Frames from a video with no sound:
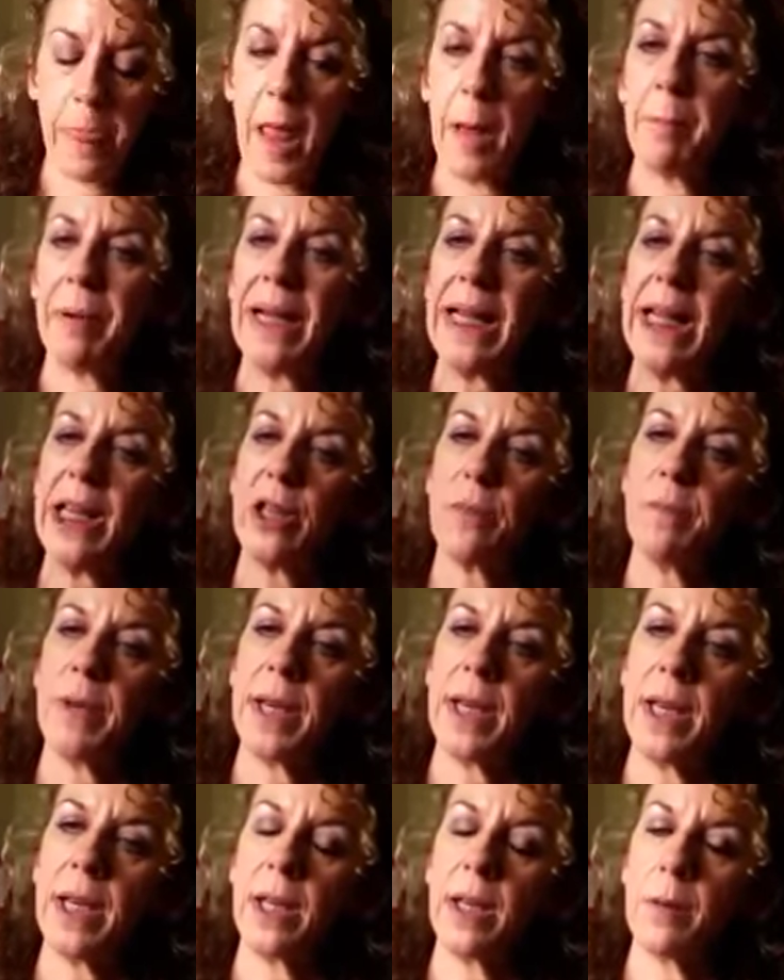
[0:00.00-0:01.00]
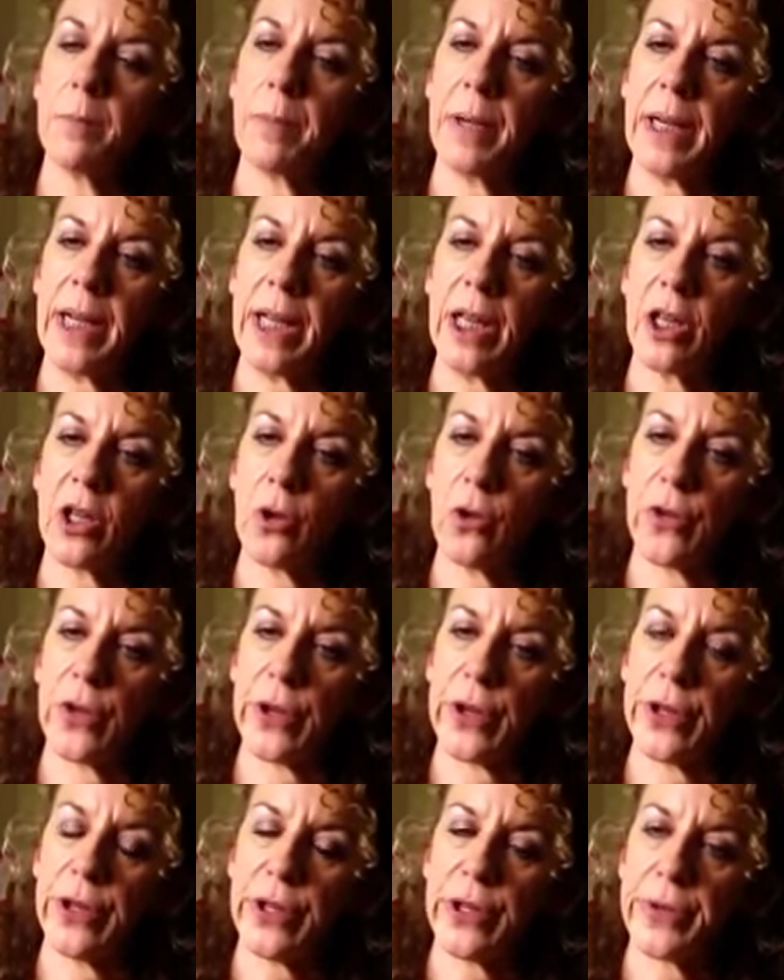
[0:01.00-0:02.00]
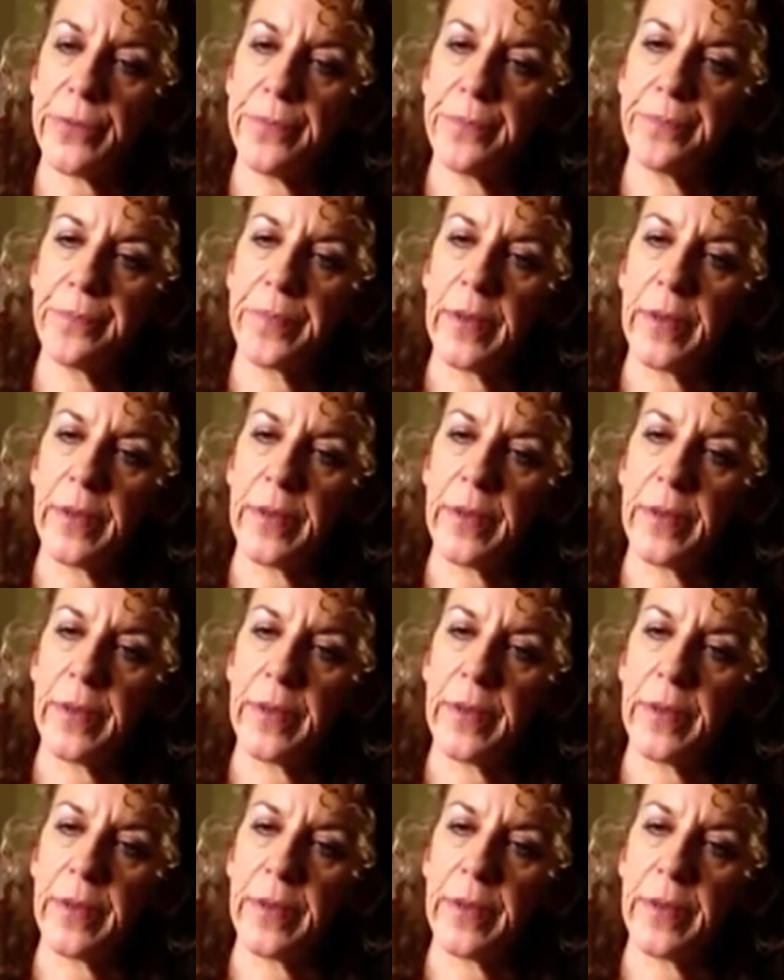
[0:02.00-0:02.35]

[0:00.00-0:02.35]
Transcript: Please me, please others.